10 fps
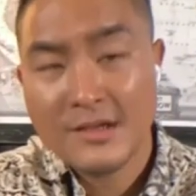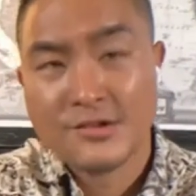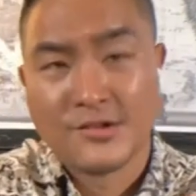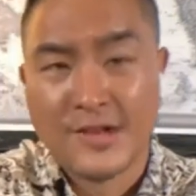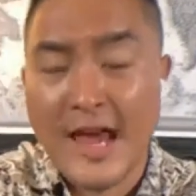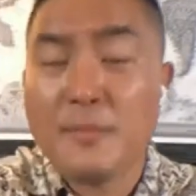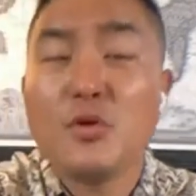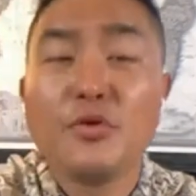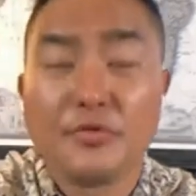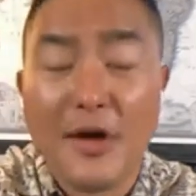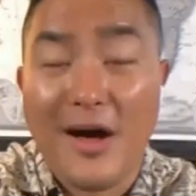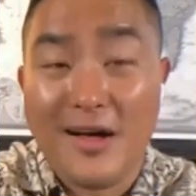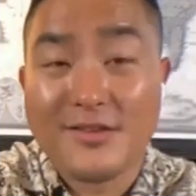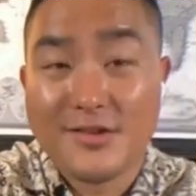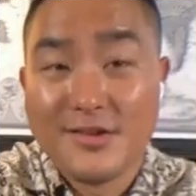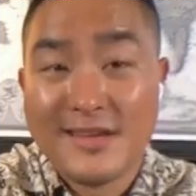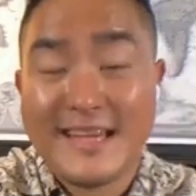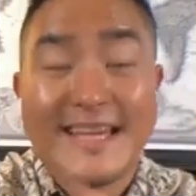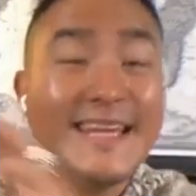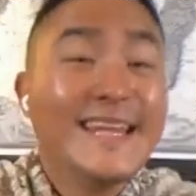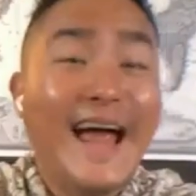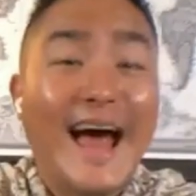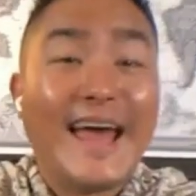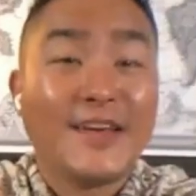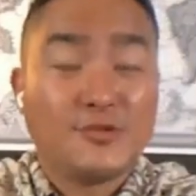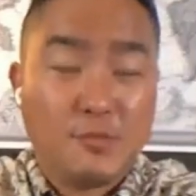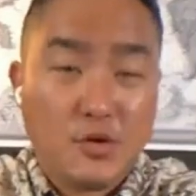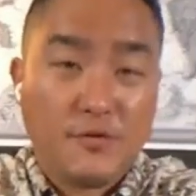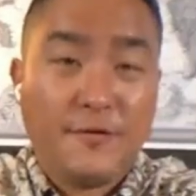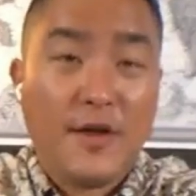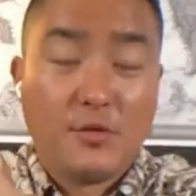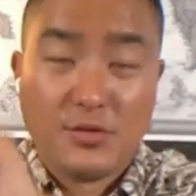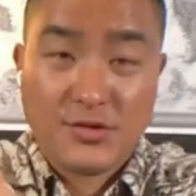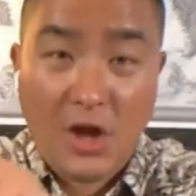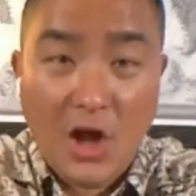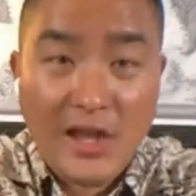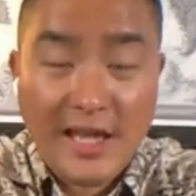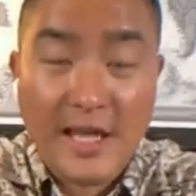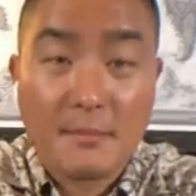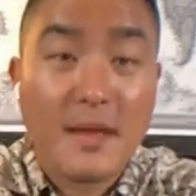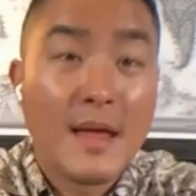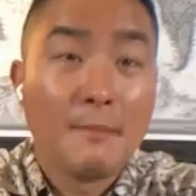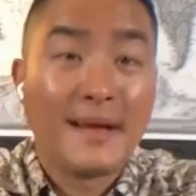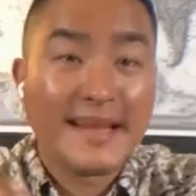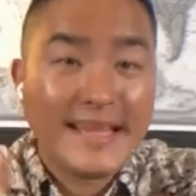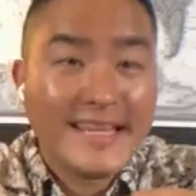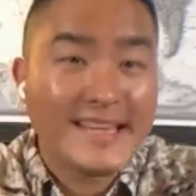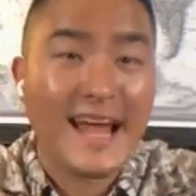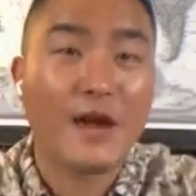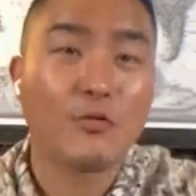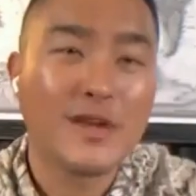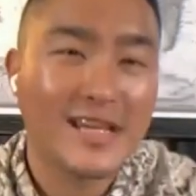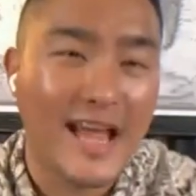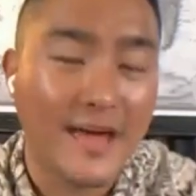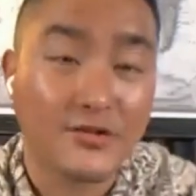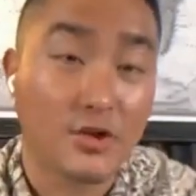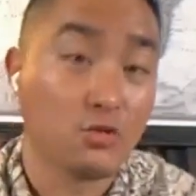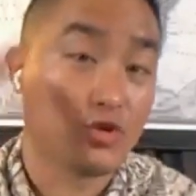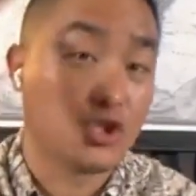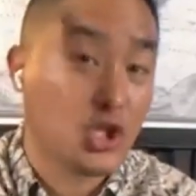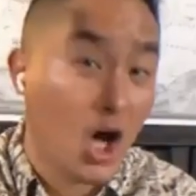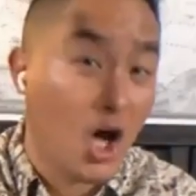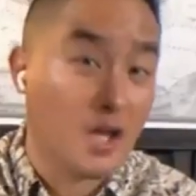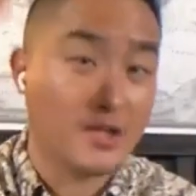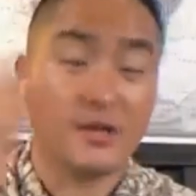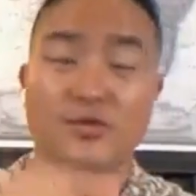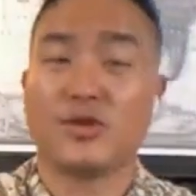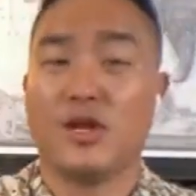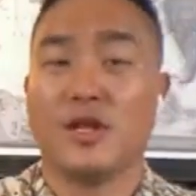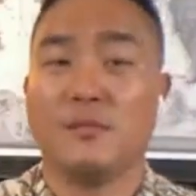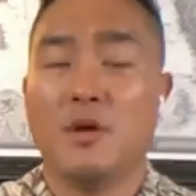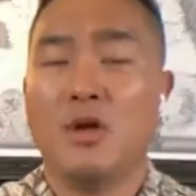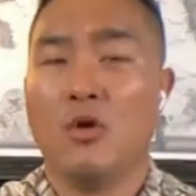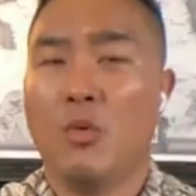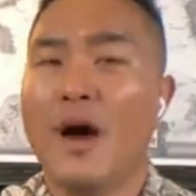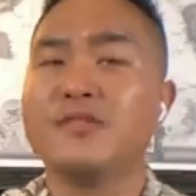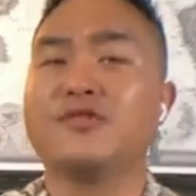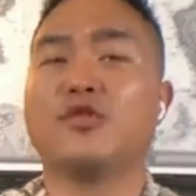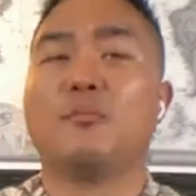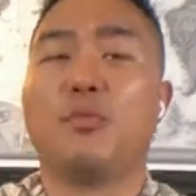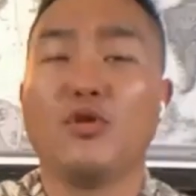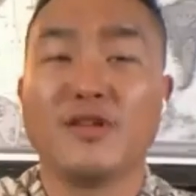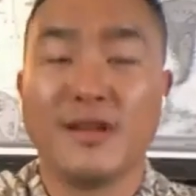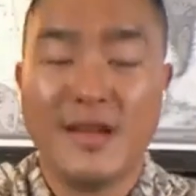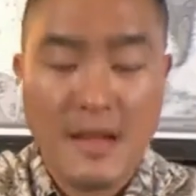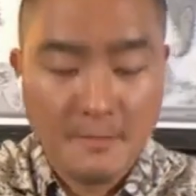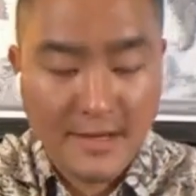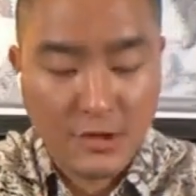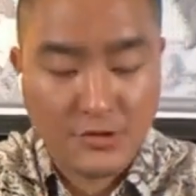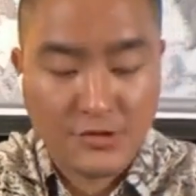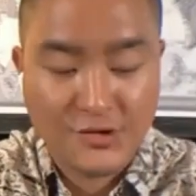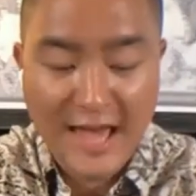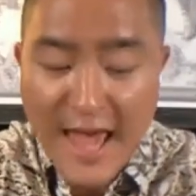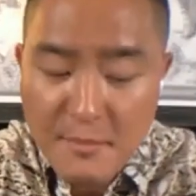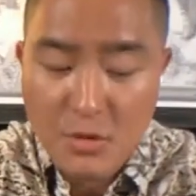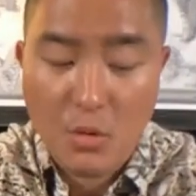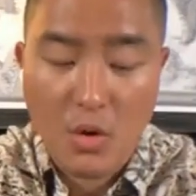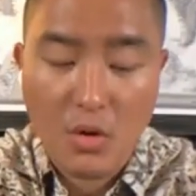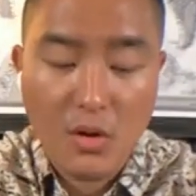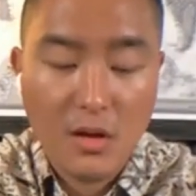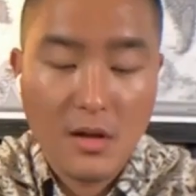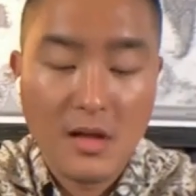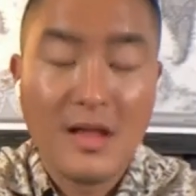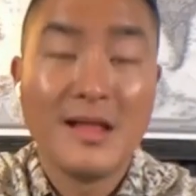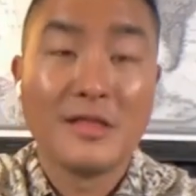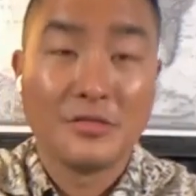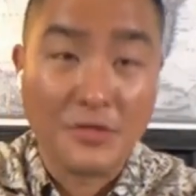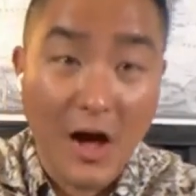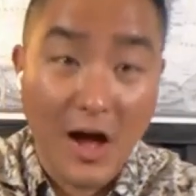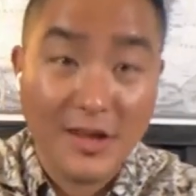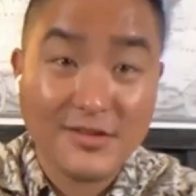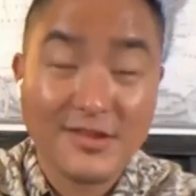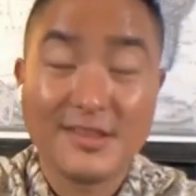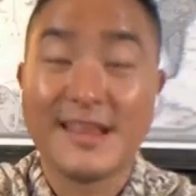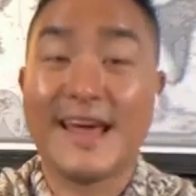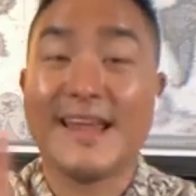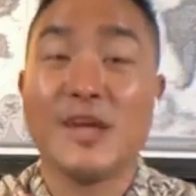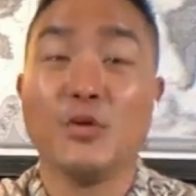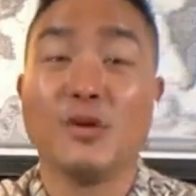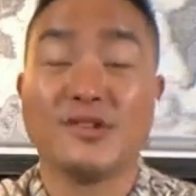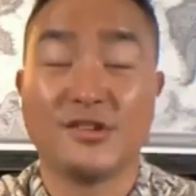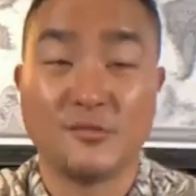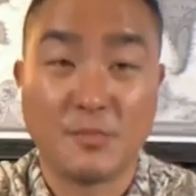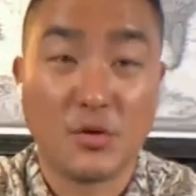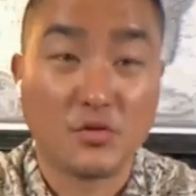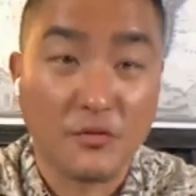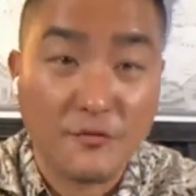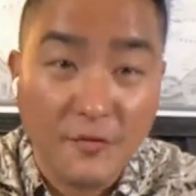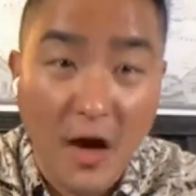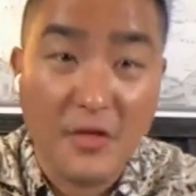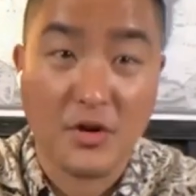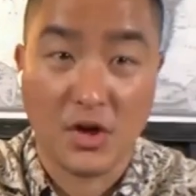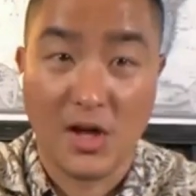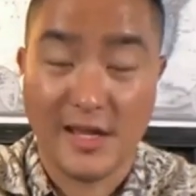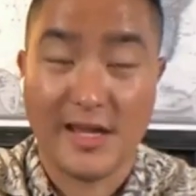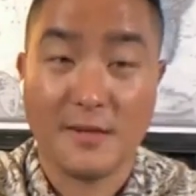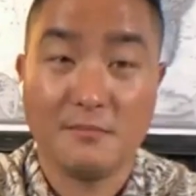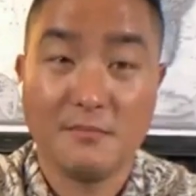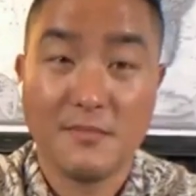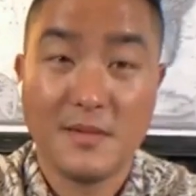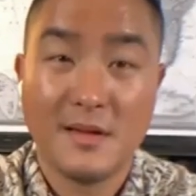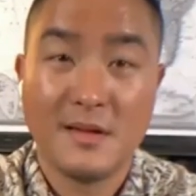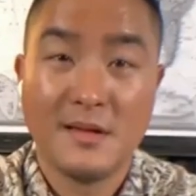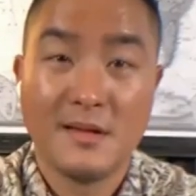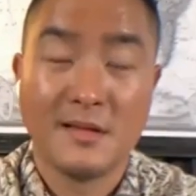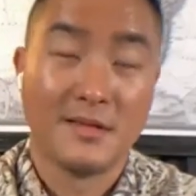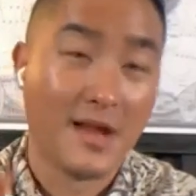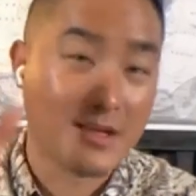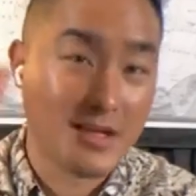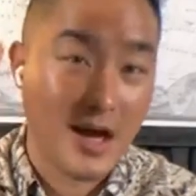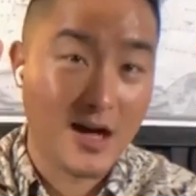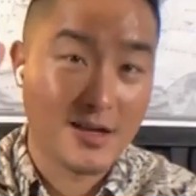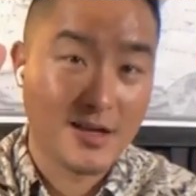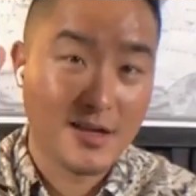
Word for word: Samuel thought Eli, his spiritual father, was calling him but Eli realized it was God that was calling. Why is it so important? Because Samuel thought that it was his spiritual father calling him, not God.